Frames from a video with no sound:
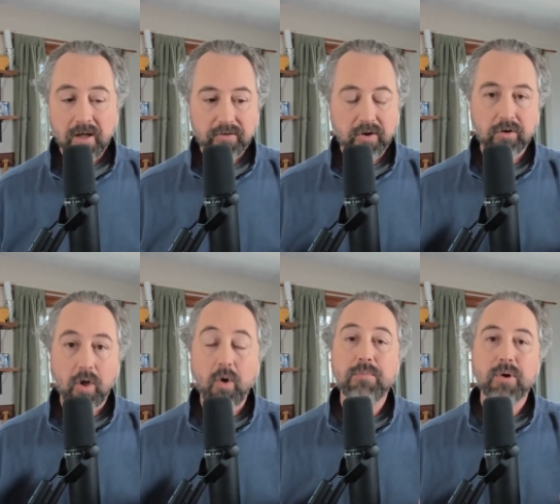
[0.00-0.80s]
their
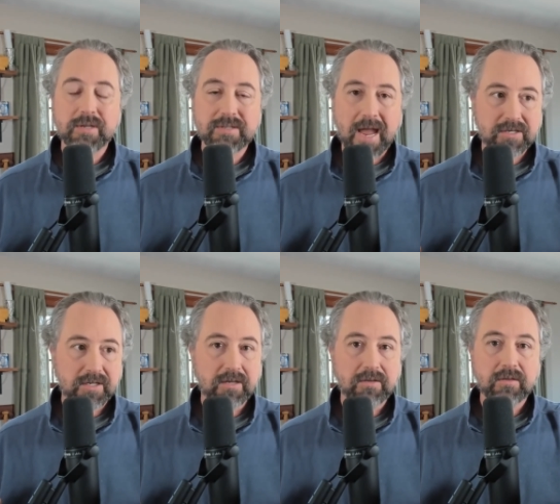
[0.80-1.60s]
loan book is
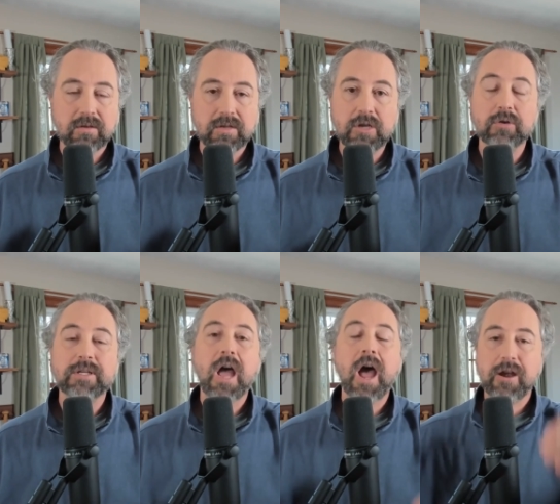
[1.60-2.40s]
actually
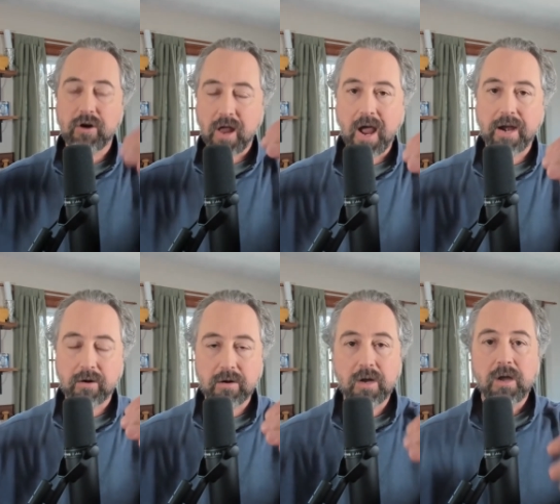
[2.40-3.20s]
yielding higher and
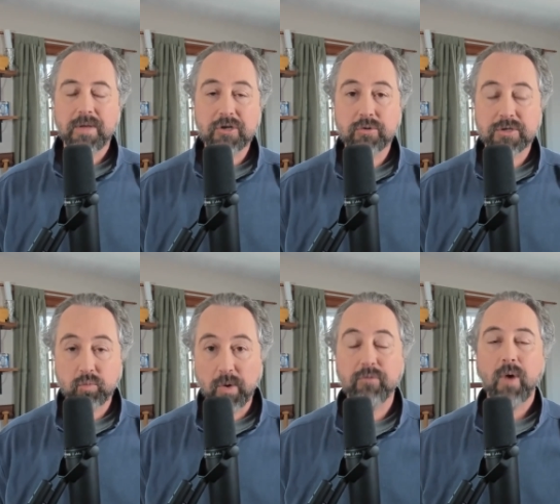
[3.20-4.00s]
higher interest
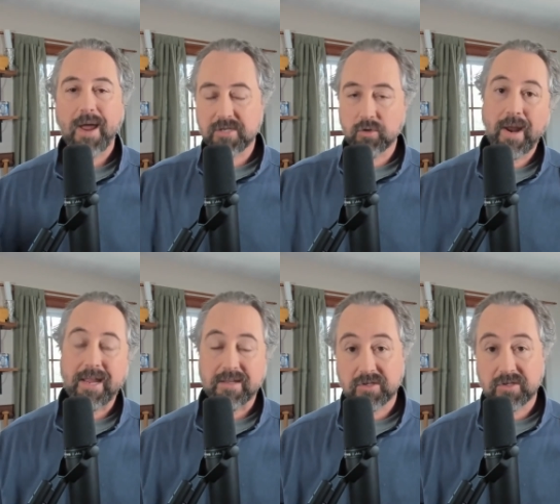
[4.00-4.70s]
with rising rates.